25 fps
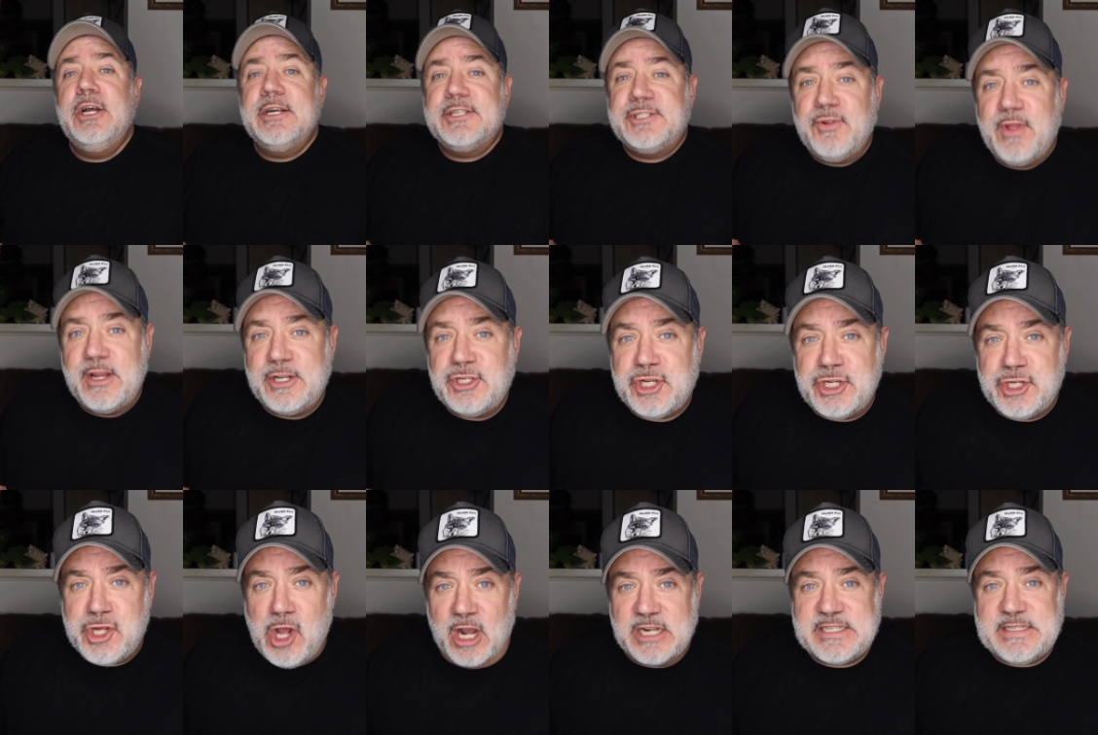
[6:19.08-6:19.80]
So then
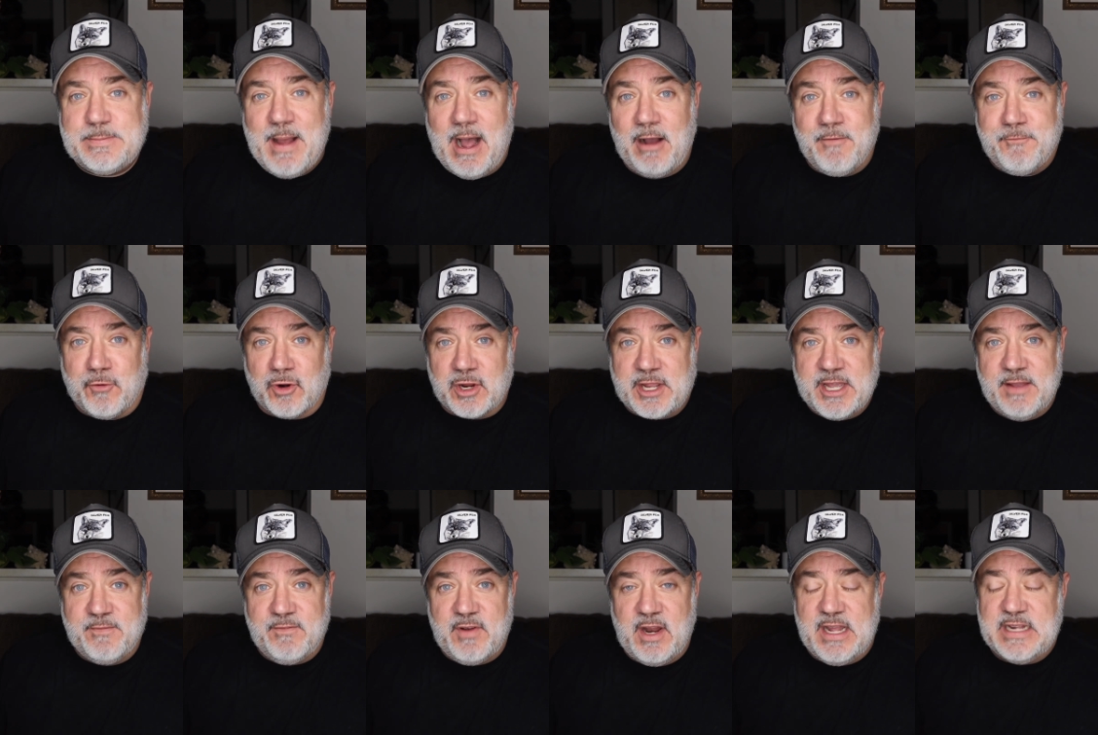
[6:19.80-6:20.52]
she talks about
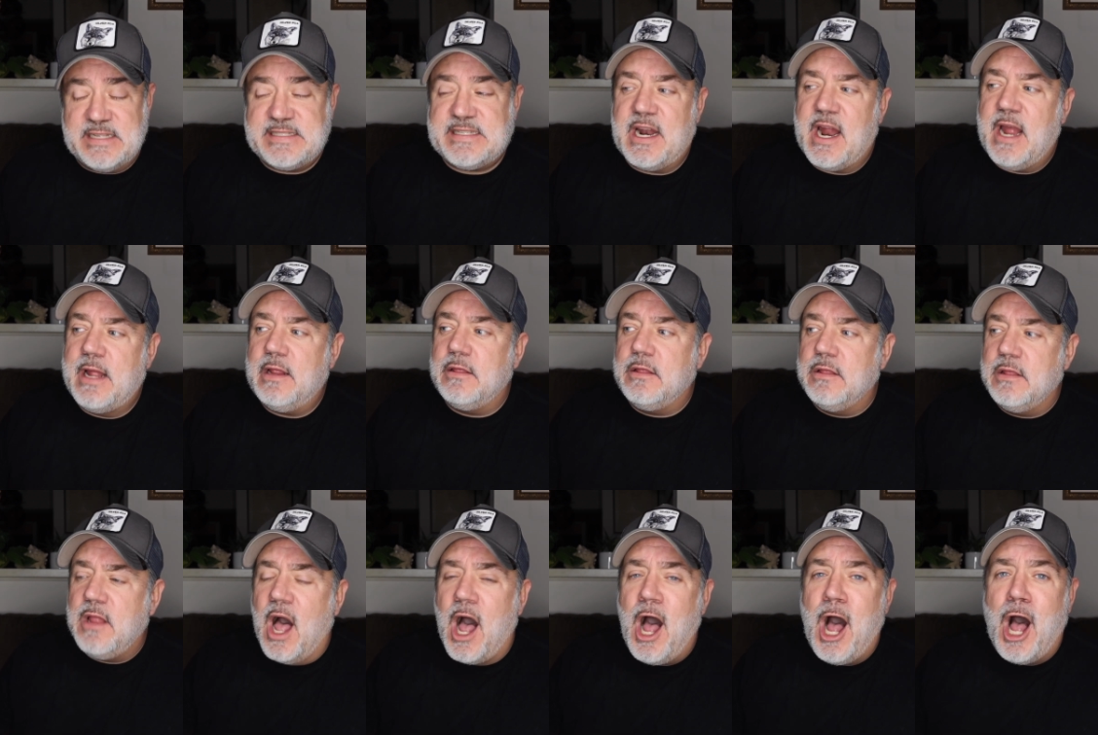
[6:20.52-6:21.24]
forgiveness. And I
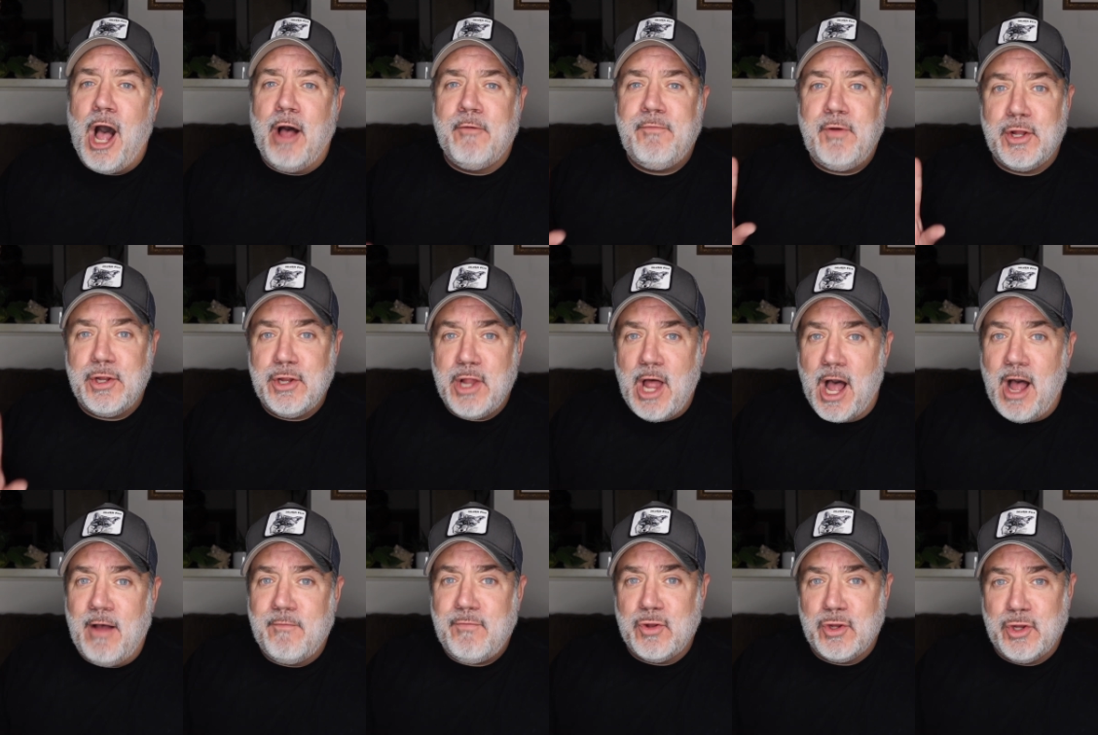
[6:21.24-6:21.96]
love,
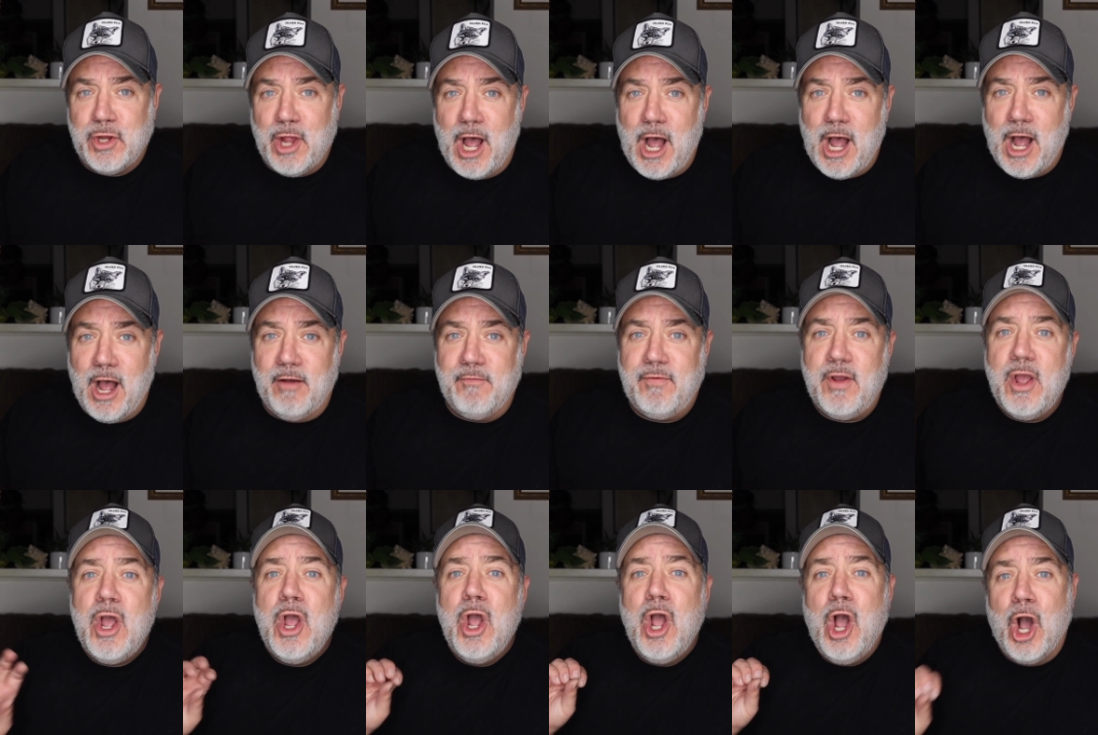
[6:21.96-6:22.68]
love,
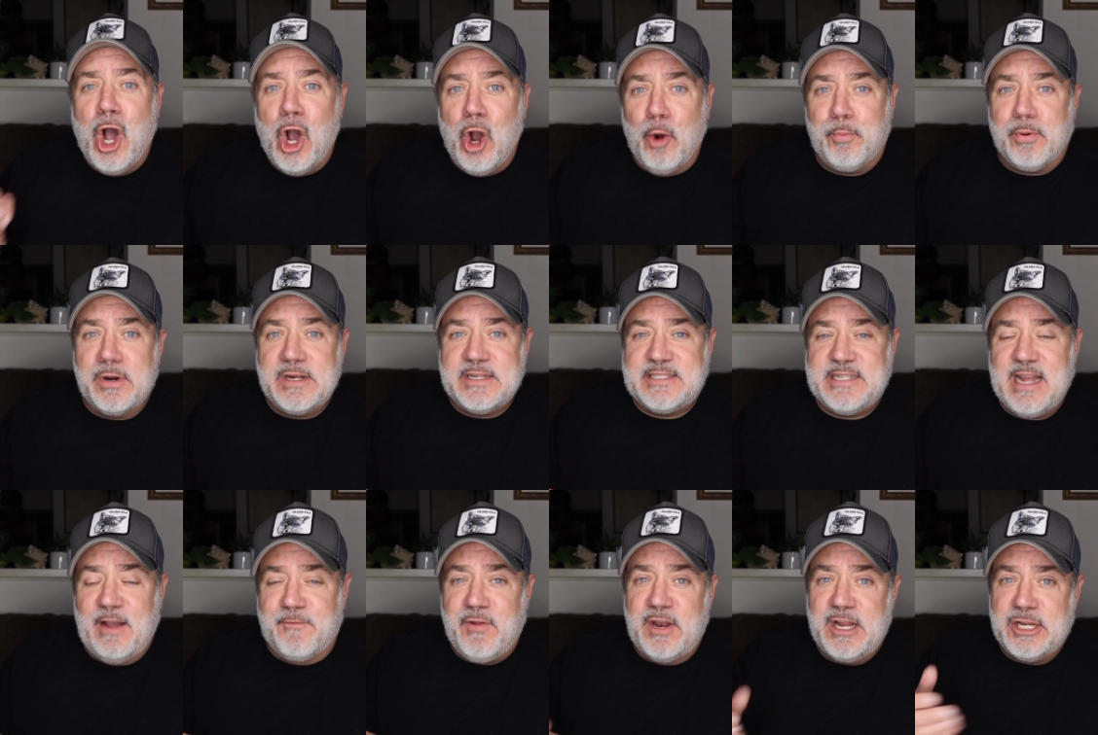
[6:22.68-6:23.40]
love
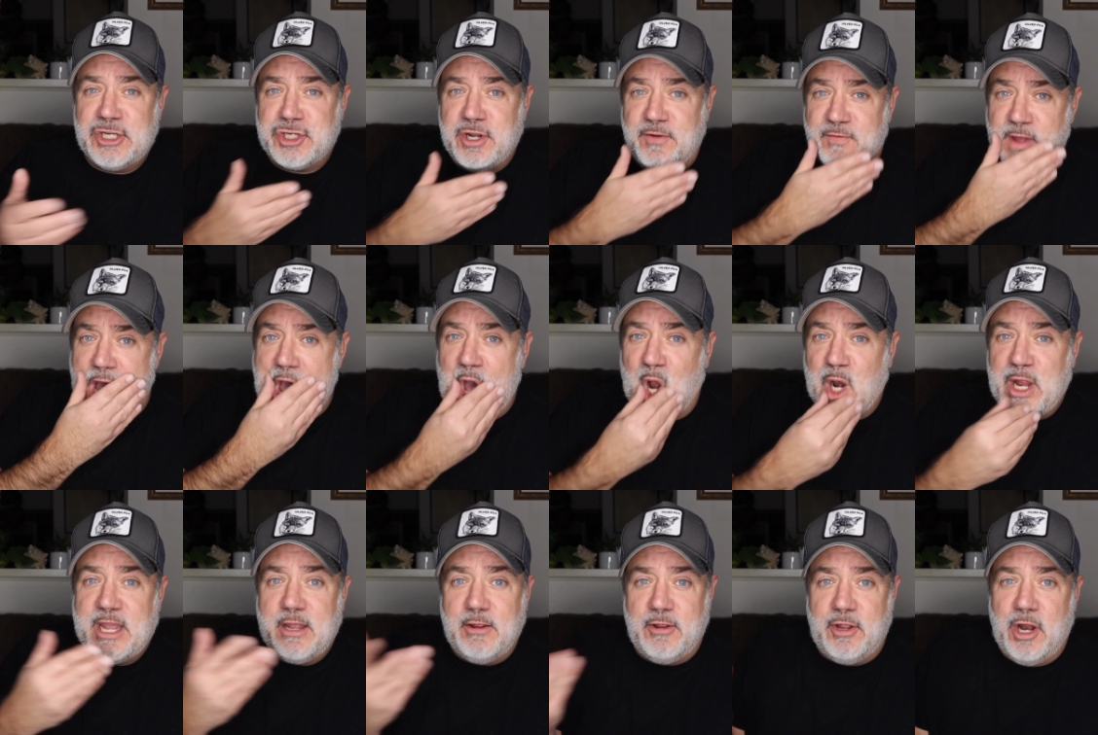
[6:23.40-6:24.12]
Oprah's definition of
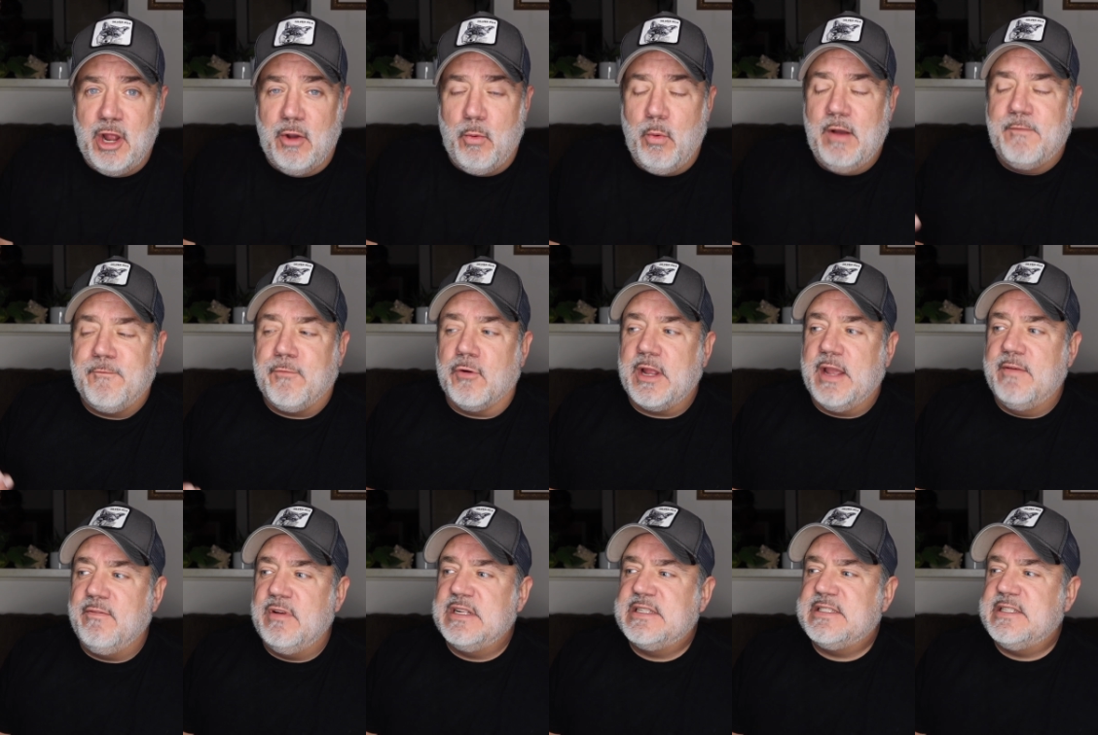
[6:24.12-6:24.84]
how to, you know, what
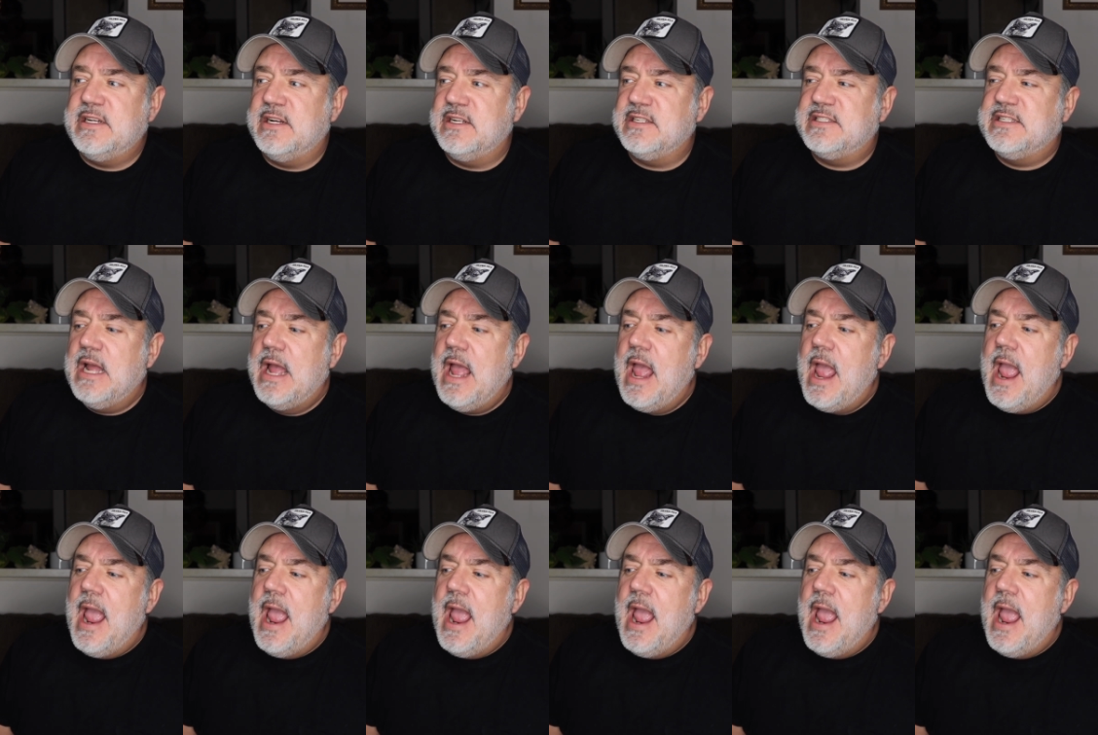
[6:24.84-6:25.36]
forgiveness is.